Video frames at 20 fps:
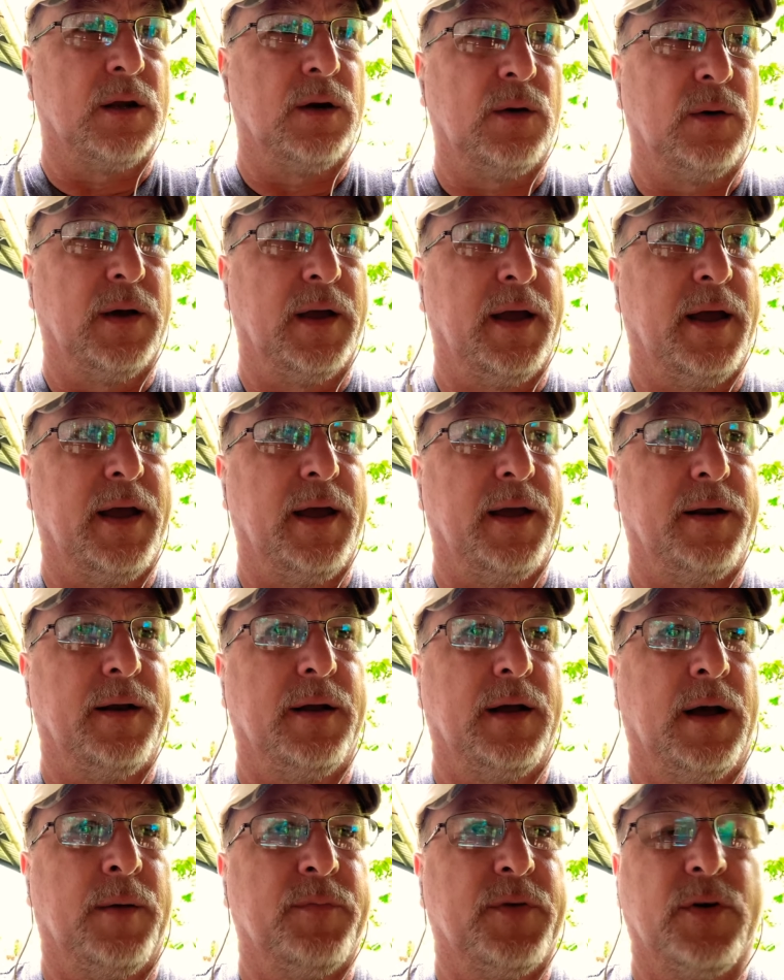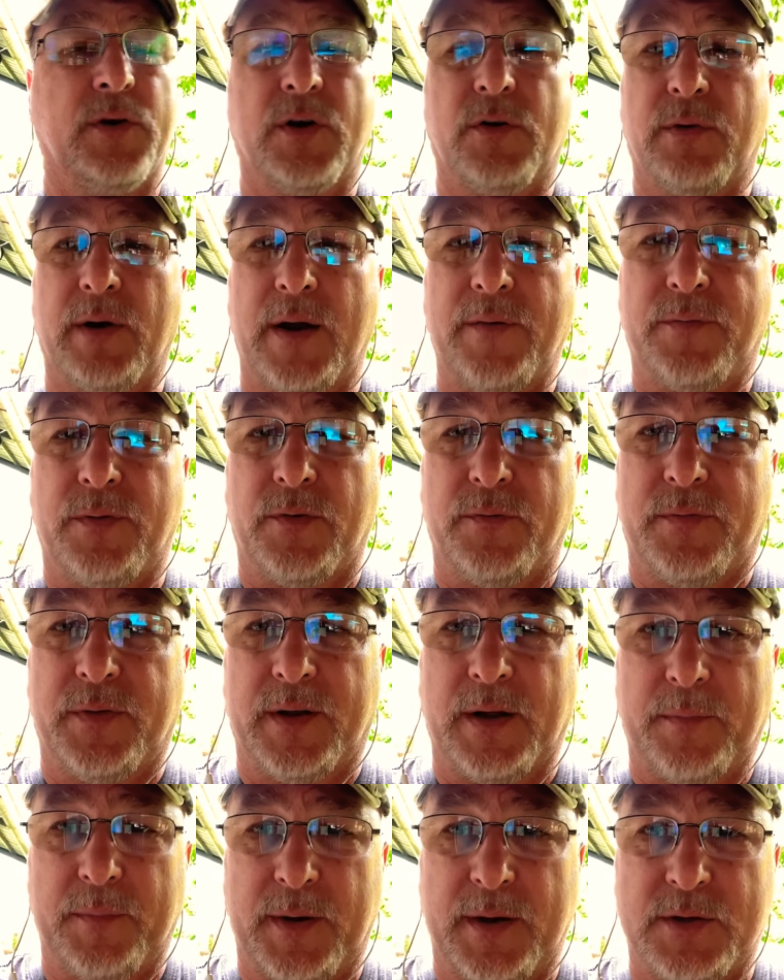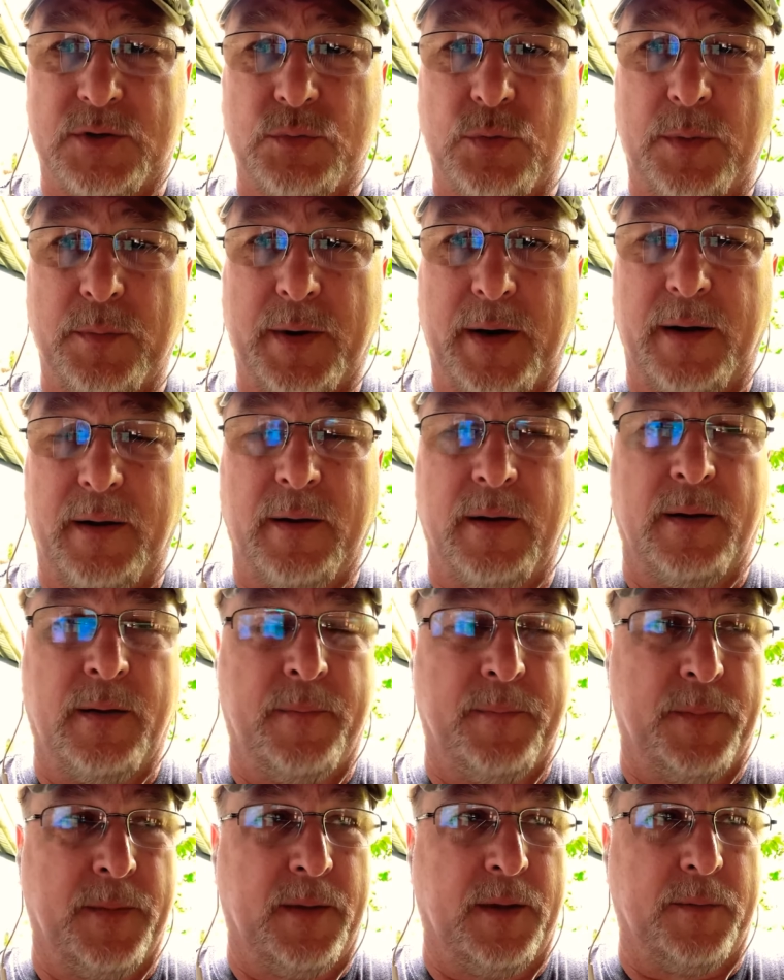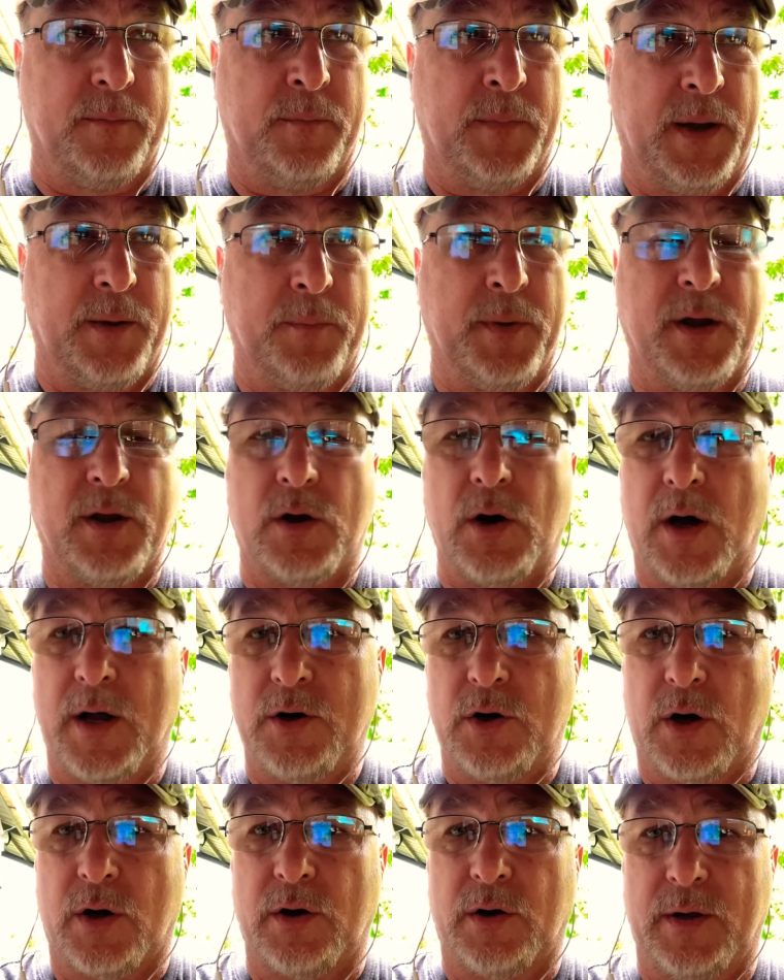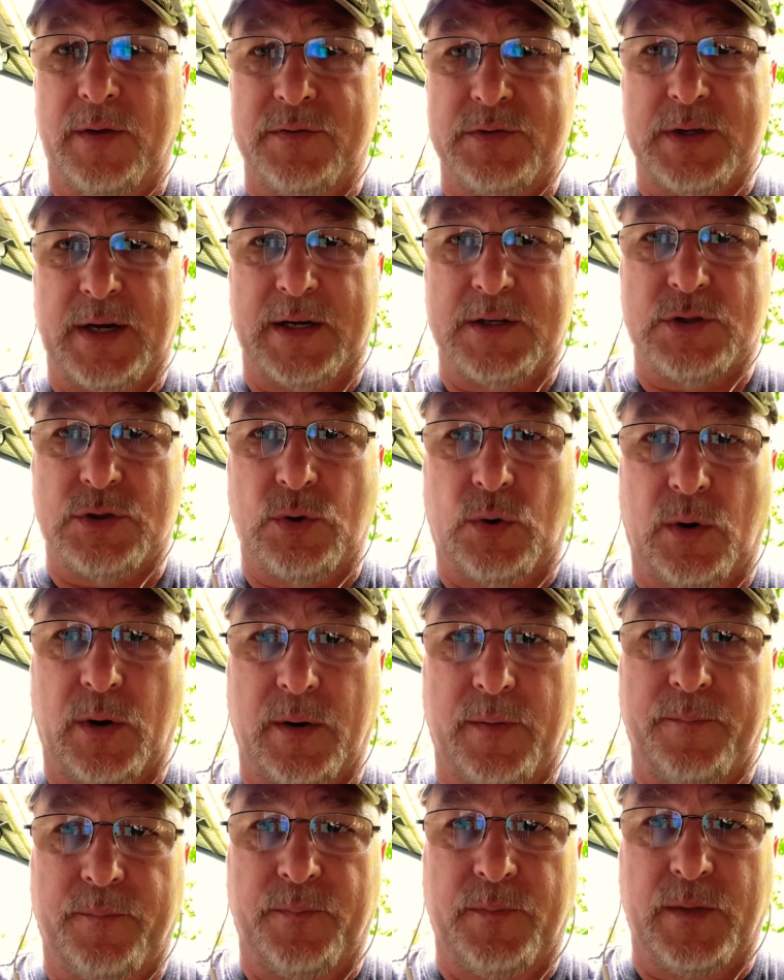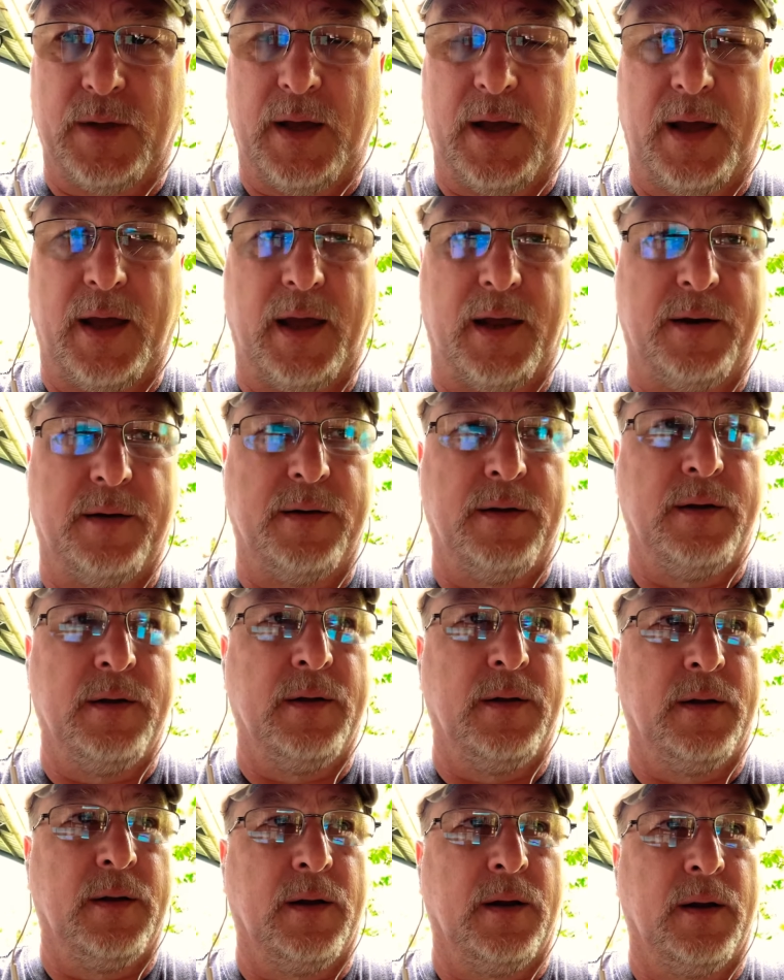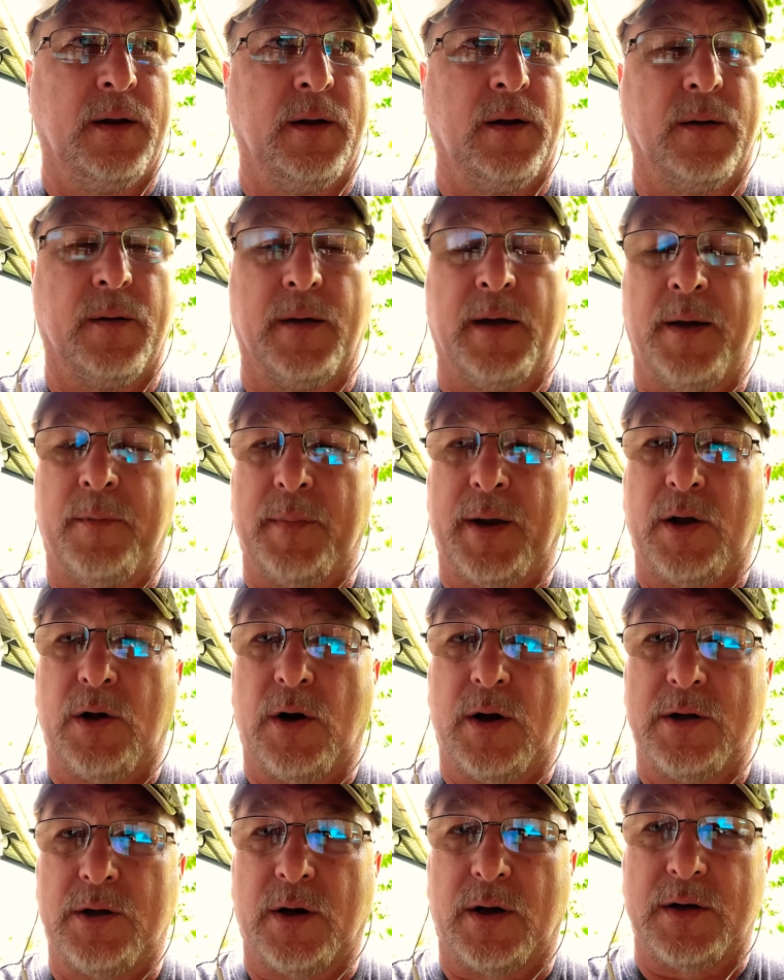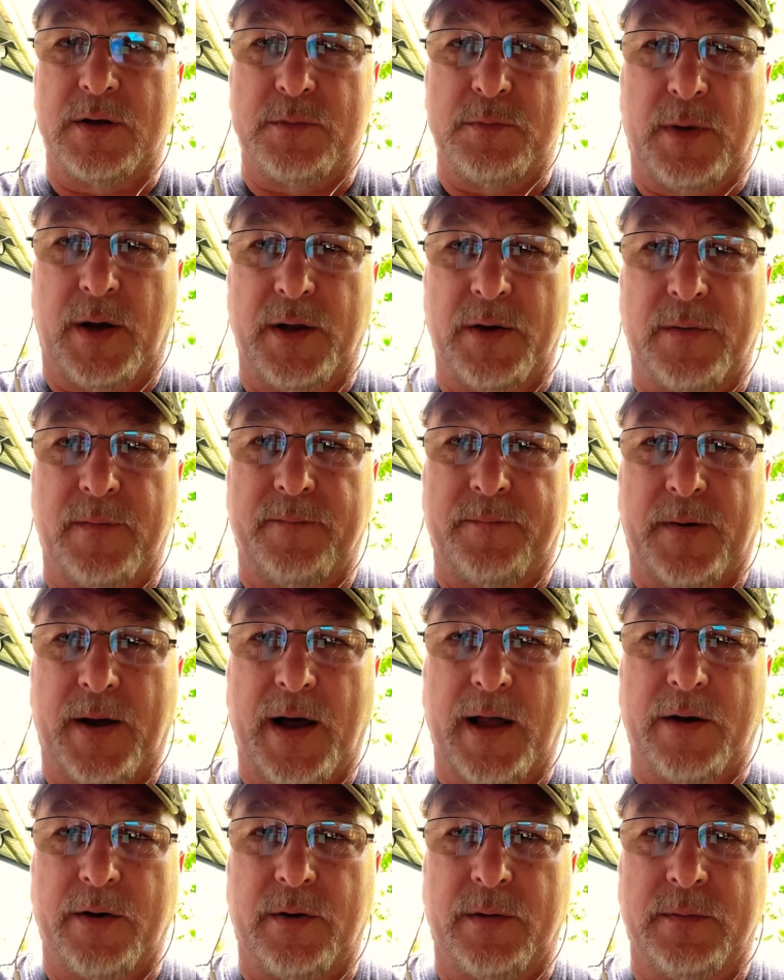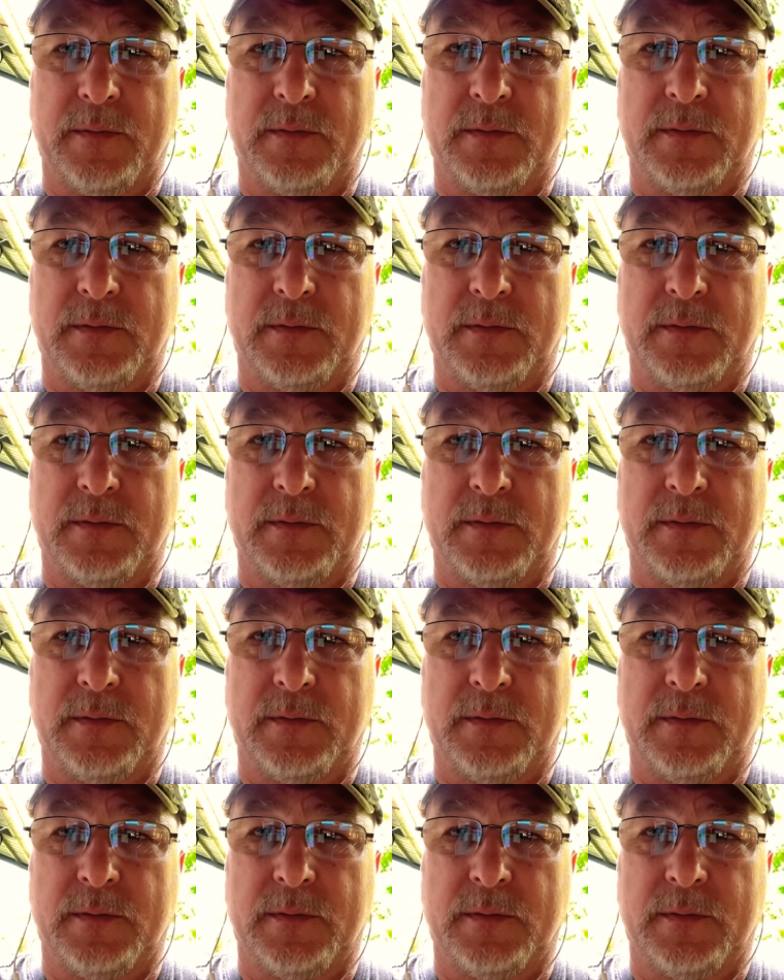know, and I'm very grateful for them. And it's where my, my, my goddaughter lives next door. And, and my goddaughter's mother and father